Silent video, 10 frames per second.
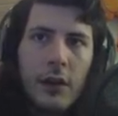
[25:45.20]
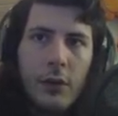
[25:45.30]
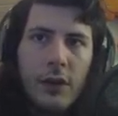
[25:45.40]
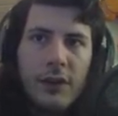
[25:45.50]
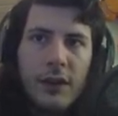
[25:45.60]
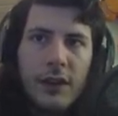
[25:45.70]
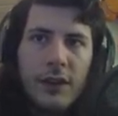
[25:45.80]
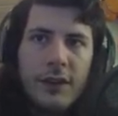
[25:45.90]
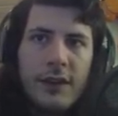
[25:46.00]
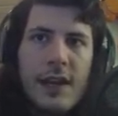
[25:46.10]
which
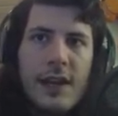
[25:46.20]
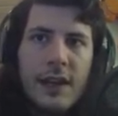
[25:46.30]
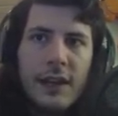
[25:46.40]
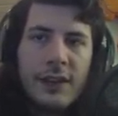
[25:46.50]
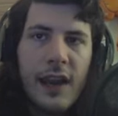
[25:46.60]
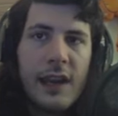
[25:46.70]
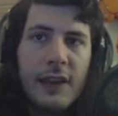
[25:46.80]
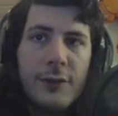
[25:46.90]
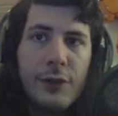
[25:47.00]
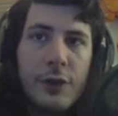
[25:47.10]
is tedious,
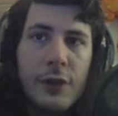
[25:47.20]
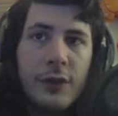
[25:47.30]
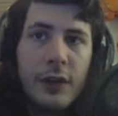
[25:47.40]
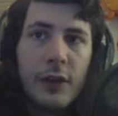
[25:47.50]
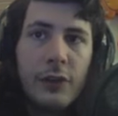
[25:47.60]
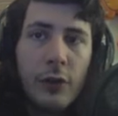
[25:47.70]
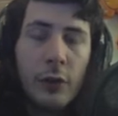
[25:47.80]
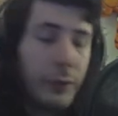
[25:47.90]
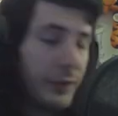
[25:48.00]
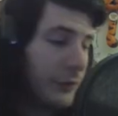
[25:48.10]
and if you're using a
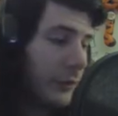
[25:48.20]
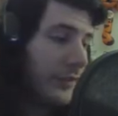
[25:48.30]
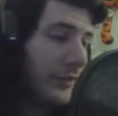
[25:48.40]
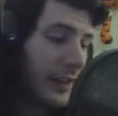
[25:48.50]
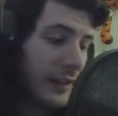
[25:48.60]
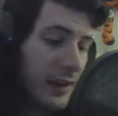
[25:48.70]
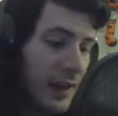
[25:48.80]
controller with a joystick,